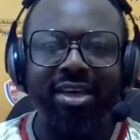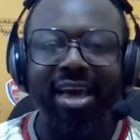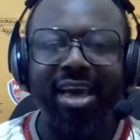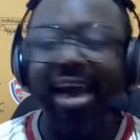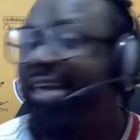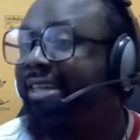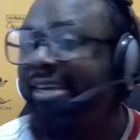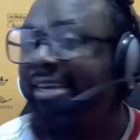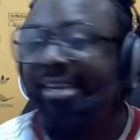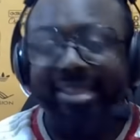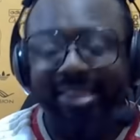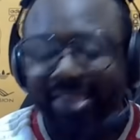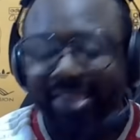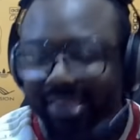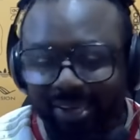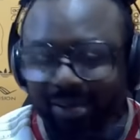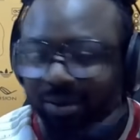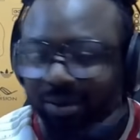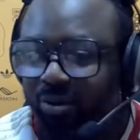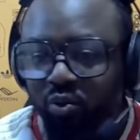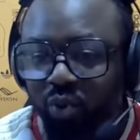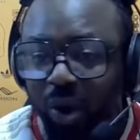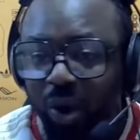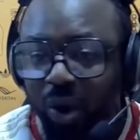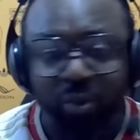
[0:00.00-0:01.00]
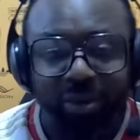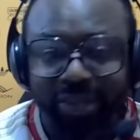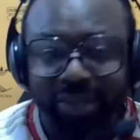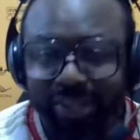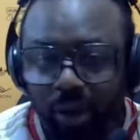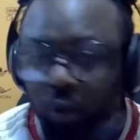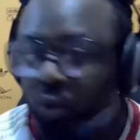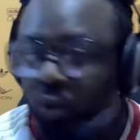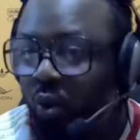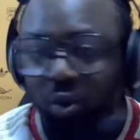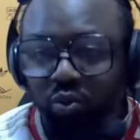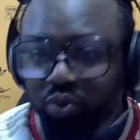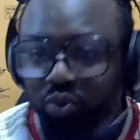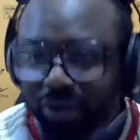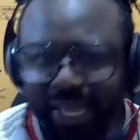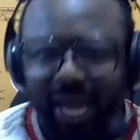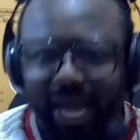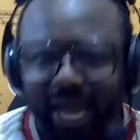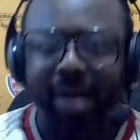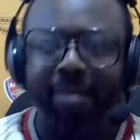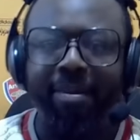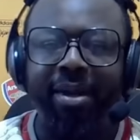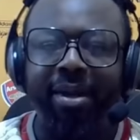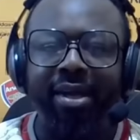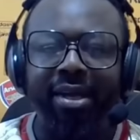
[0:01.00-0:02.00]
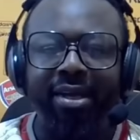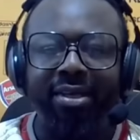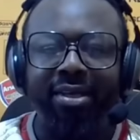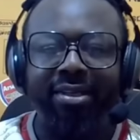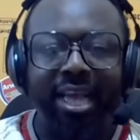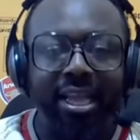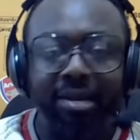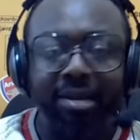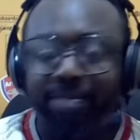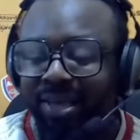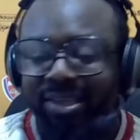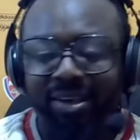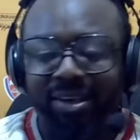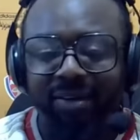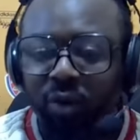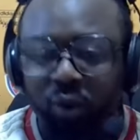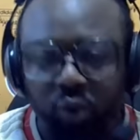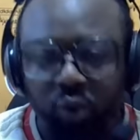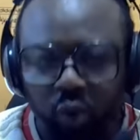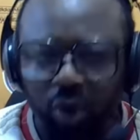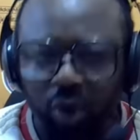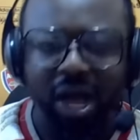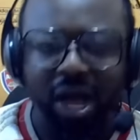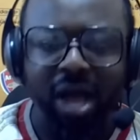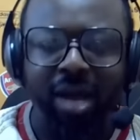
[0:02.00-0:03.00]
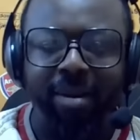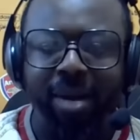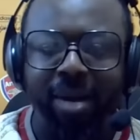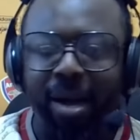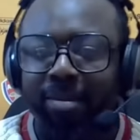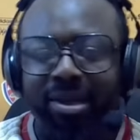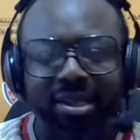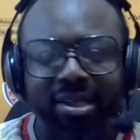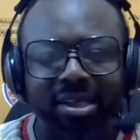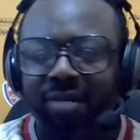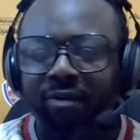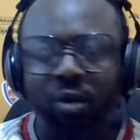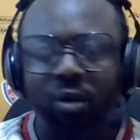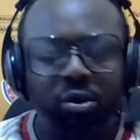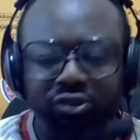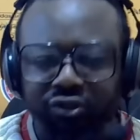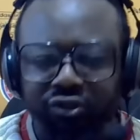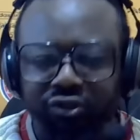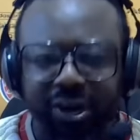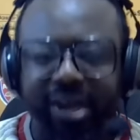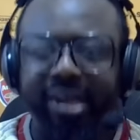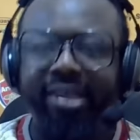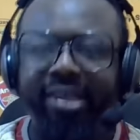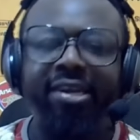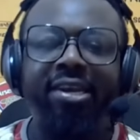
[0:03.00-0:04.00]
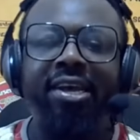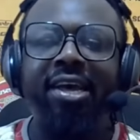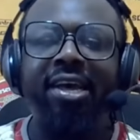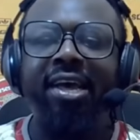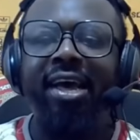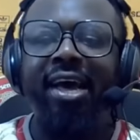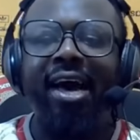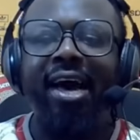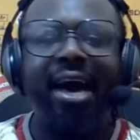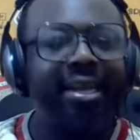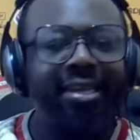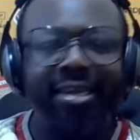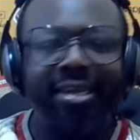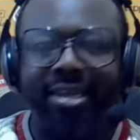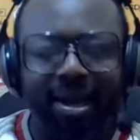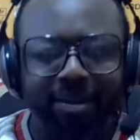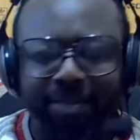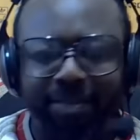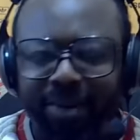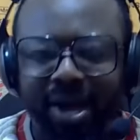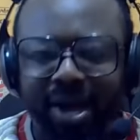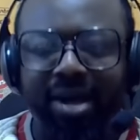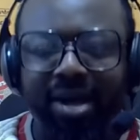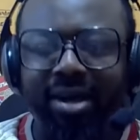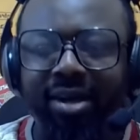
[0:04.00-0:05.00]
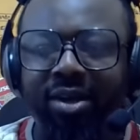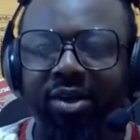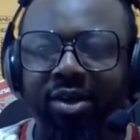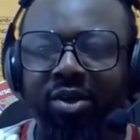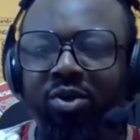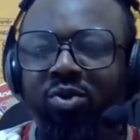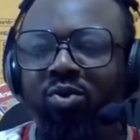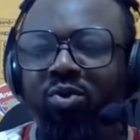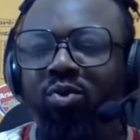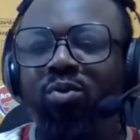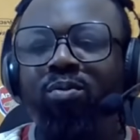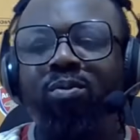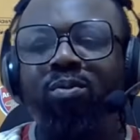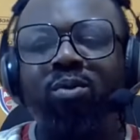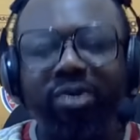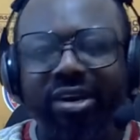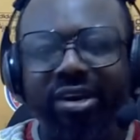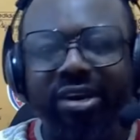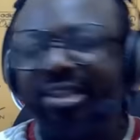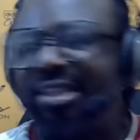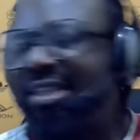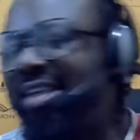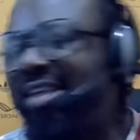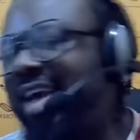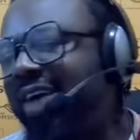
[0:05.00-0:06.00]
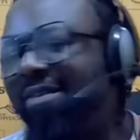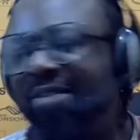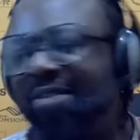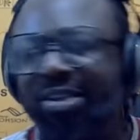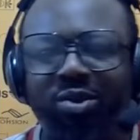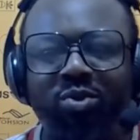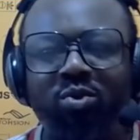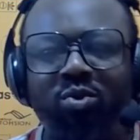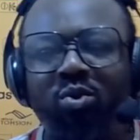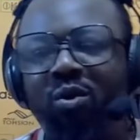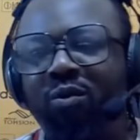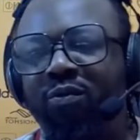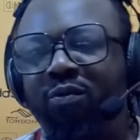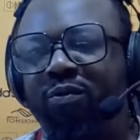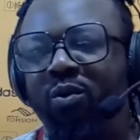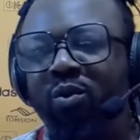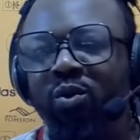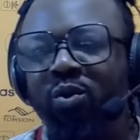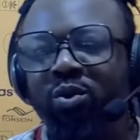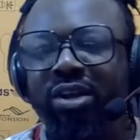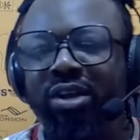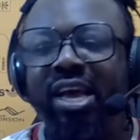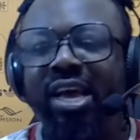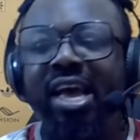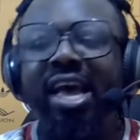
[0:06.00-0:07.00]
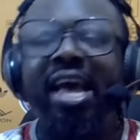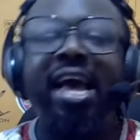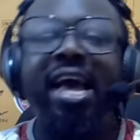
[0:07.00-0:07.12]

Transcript: Anything where we do, we won't win now. Sadiq said, don't talk. I mean, said, don't dread. I did their back. So we want to see everything will unfold